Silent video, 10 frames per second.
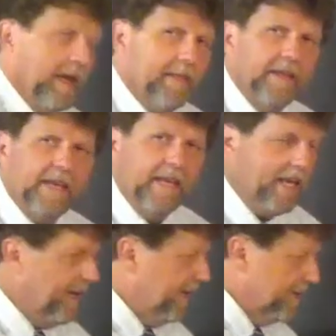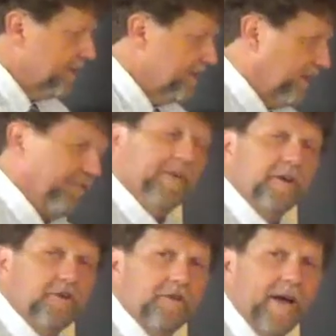And the key is the
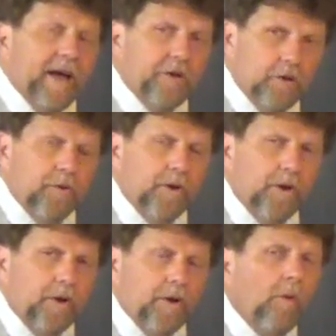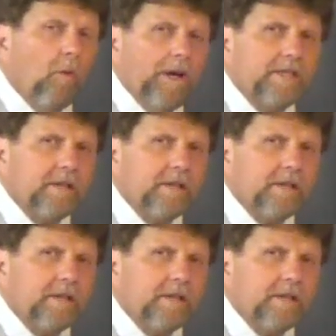function value was